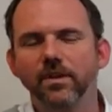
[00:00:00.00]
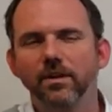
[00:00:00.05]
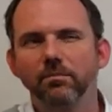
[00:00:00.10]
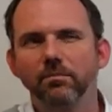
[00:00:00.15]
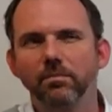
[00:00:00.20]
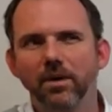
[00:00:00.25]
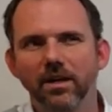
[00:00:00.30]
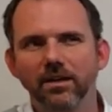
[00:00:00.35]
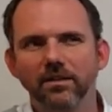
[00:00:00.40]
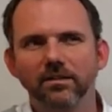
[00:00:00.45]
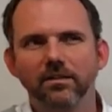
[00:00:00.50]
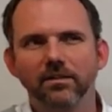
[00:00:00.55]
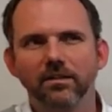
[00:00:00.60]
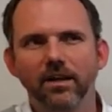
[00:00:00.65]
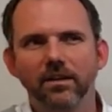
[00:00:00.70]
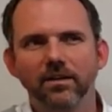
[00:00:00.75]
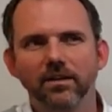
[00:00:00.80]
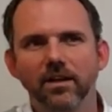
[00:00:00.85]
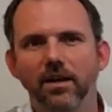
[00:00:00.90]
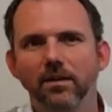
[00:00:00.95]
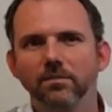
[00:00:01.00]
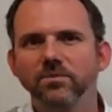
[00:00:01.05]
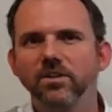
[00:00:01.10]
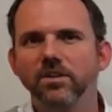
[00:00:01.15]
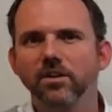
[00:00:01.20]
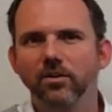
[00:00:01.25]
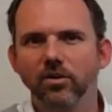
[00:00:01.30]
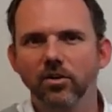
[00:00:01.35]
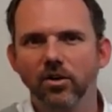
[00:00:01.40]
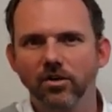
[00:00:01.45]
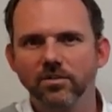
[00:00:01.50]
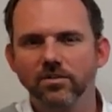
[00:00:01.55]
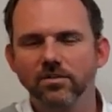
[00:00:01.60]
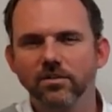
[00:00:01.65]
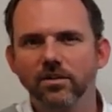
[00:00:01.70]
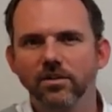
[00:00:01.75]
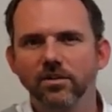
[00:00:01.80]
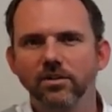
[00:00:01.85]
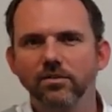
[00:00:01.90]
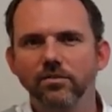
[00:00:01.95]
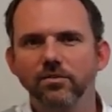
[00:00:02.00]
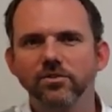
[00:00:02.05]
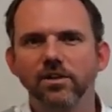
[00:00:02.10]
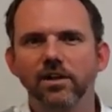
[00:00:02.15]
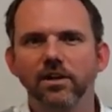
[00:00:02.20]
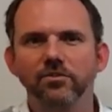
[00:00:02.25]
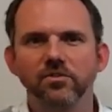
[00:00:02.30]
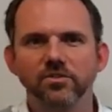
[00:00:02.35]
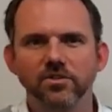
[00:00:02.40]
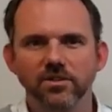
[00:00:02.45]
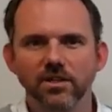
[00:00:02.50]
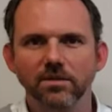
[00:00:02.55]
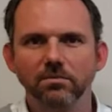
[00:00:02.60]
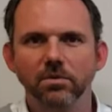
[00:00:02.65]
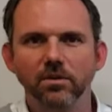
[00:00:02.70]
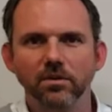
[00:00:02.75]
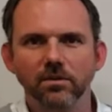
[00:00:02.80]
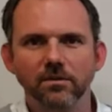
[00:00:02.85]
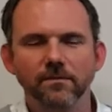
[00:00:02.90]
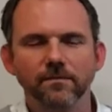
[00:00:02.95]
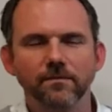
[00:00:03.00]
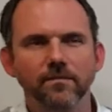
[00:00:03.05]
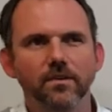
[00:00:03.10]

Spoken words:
but that comes at a cost, a huge electricity bill.